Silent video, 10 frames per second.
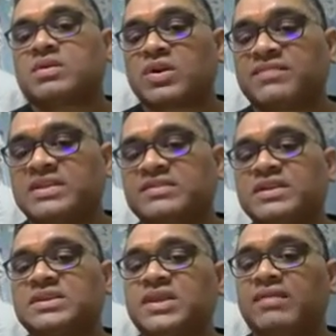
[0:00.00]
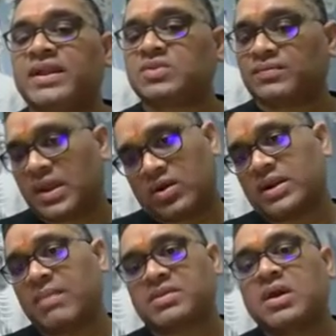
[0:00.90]
But what is the difference? Difference is the evidence of the end
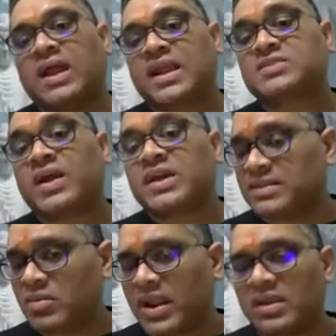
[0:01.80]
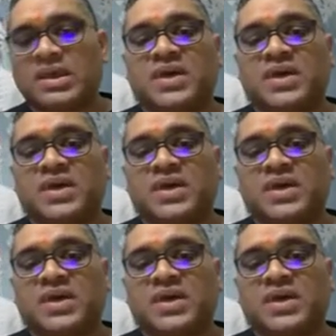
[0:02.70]
organ damage, and that is why they are symptomatic.